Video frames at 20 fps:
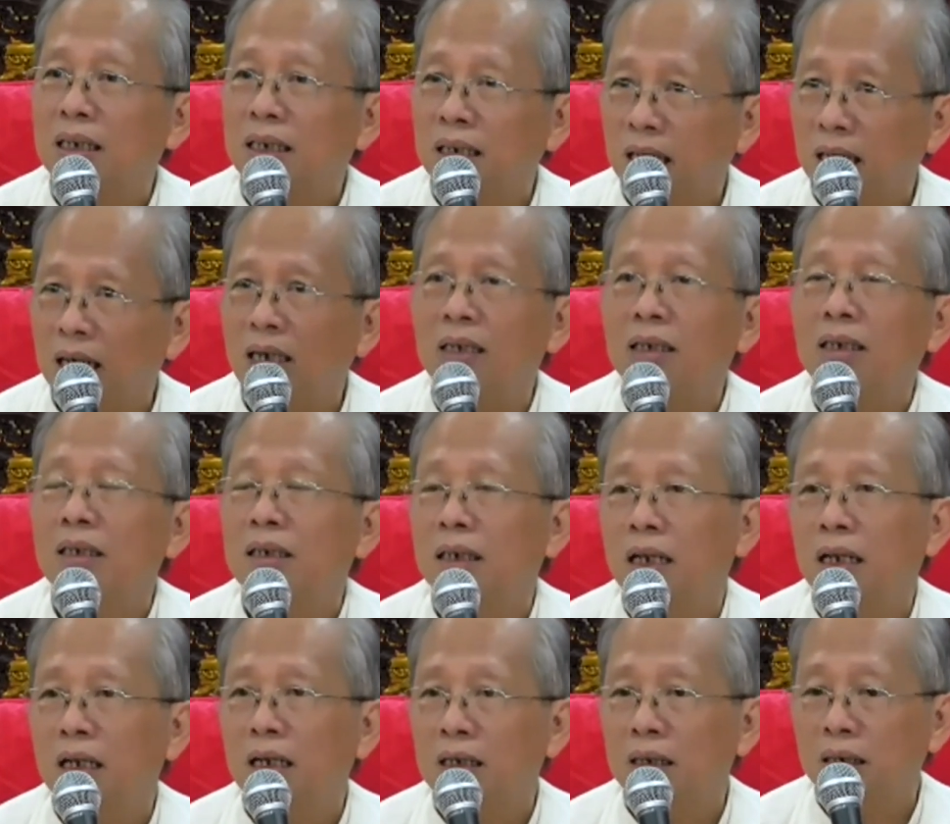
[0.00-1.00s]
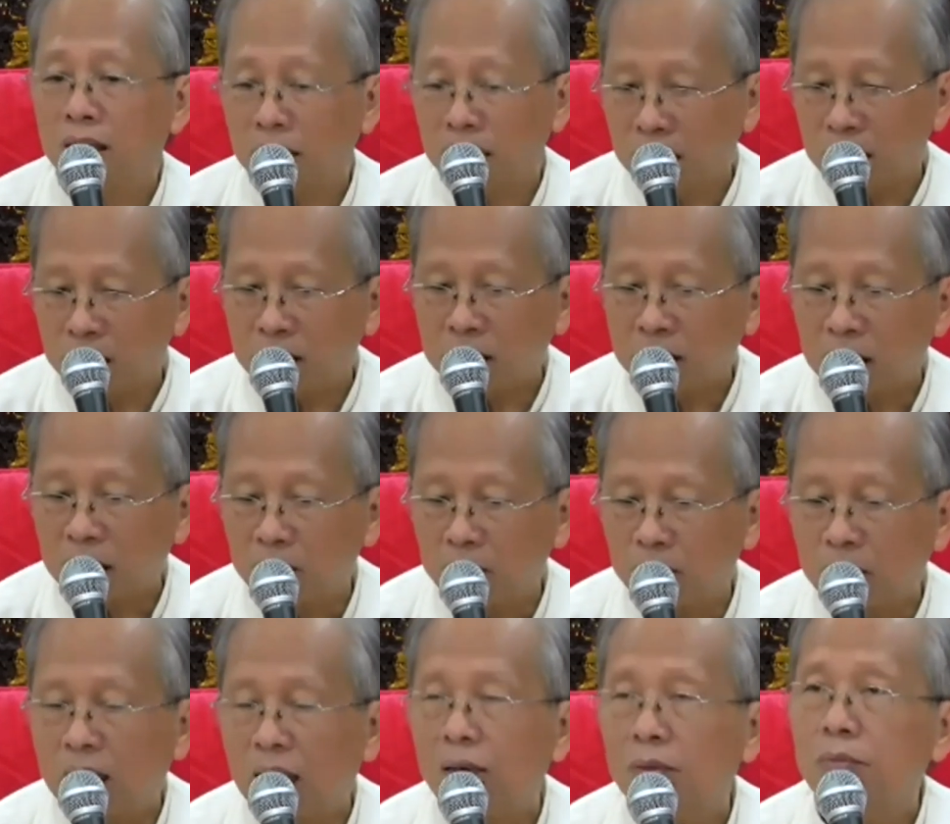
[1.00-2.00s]
then this thing
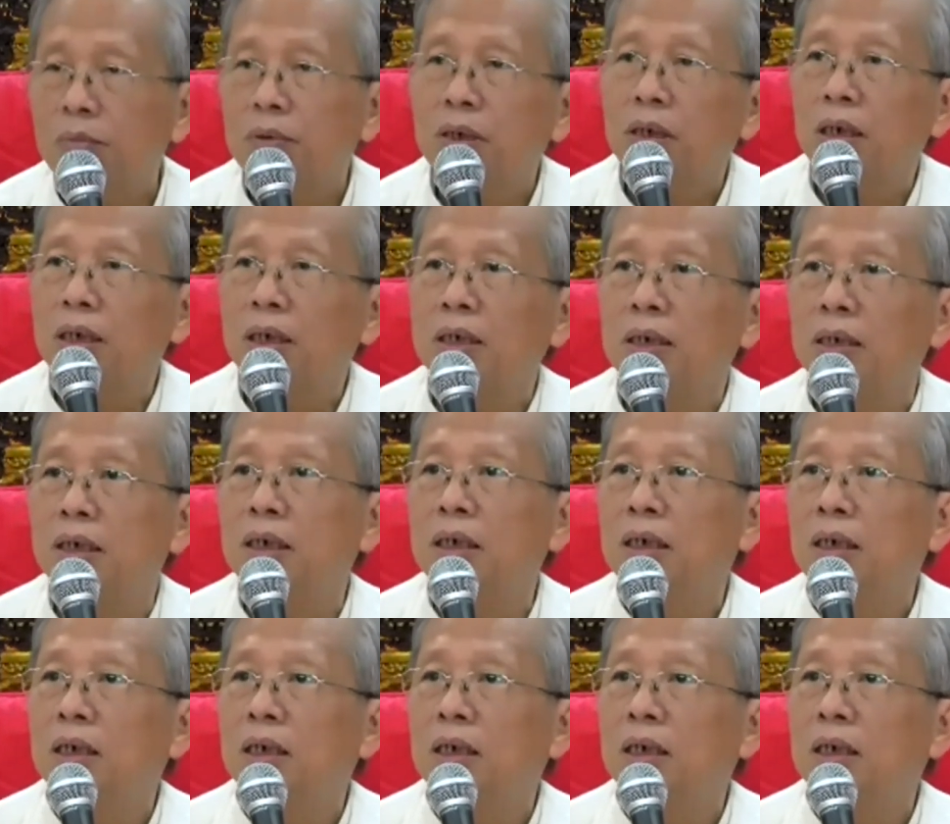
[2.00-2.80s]
become clear.